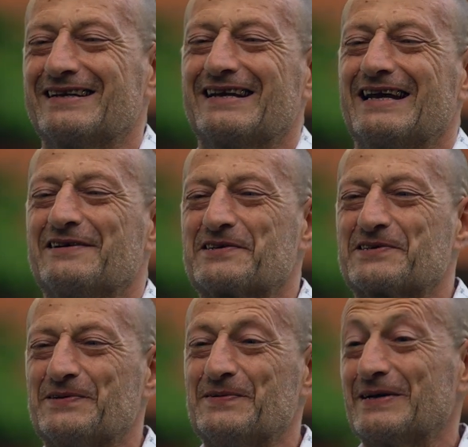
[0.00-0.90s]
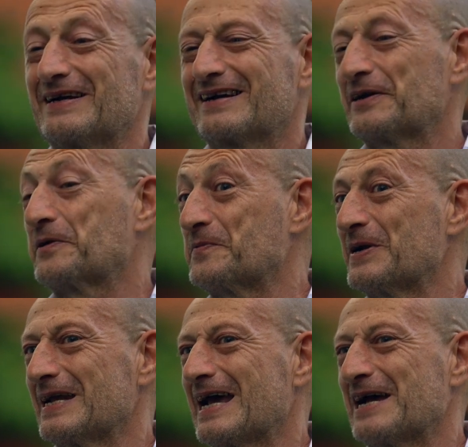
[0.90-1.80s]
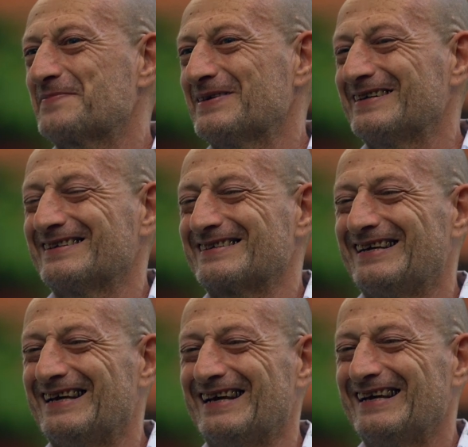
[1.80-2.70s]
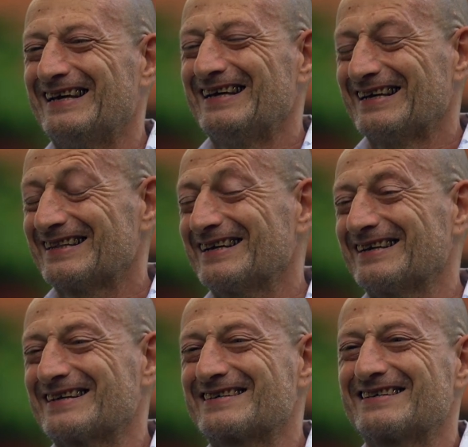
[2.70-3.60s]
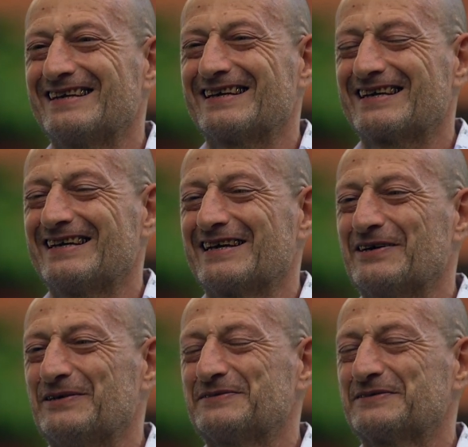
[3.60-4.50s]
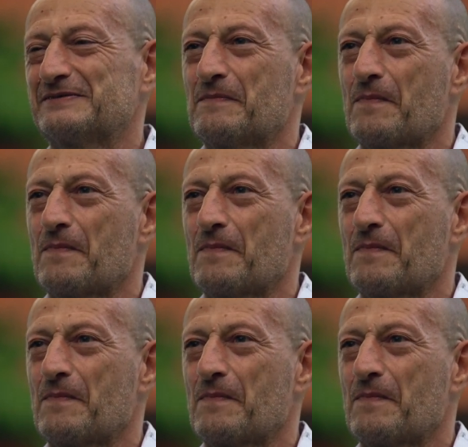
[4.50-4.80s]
and How Soon are kind of really happy because they're going to see it kick off.